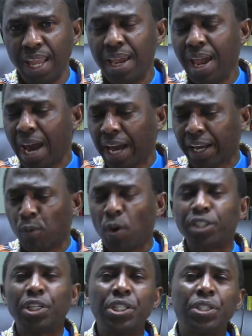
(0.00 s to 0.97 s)
And I want
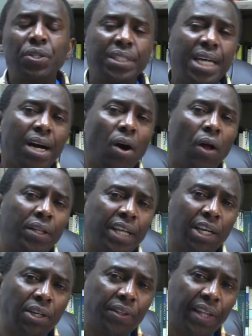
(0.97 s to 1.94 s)
us to take all the
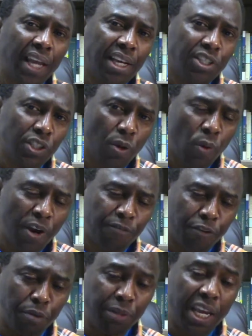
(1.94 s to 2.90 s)
good things away
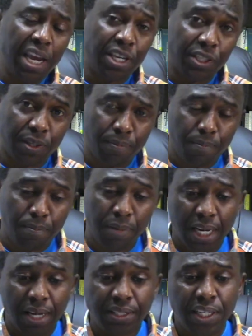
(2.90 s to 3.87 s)
from this
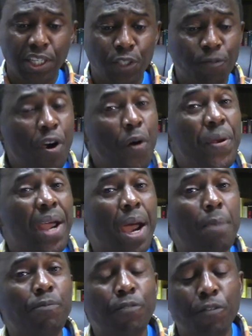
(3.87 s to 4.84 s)
because it is very
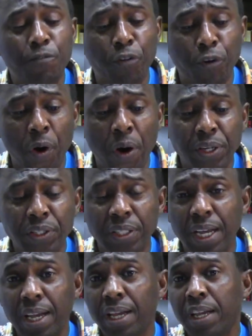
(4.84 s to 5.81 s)
helpful for us,
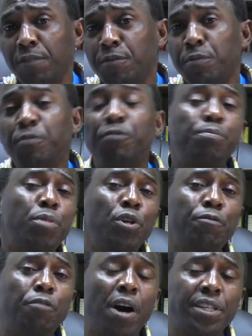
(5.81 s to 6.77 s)
even both
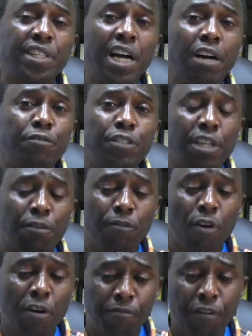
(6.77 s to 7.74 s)
for ourselves and for
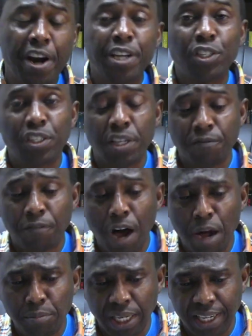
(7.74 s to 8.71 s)
our friends and family.